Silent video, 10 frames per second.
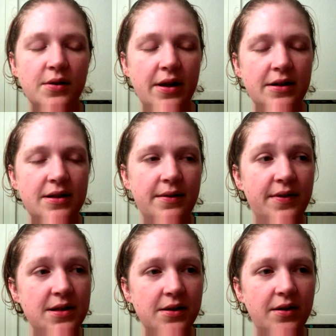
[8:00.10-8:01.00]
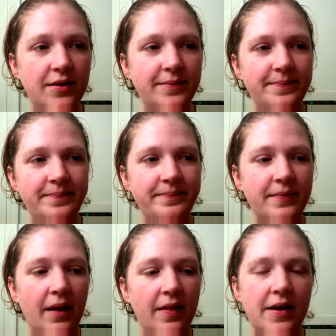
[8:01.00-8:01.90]
there's the physical,
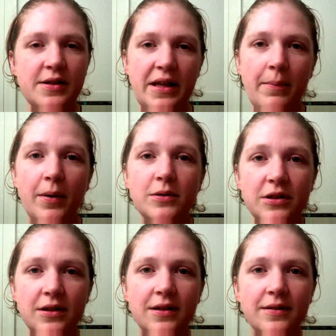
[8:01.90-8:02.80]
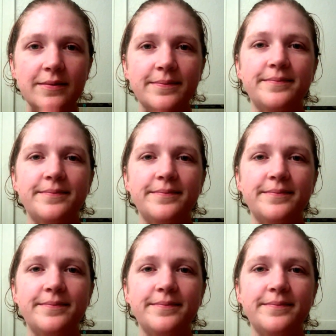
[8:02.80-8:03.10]
there's the emotional.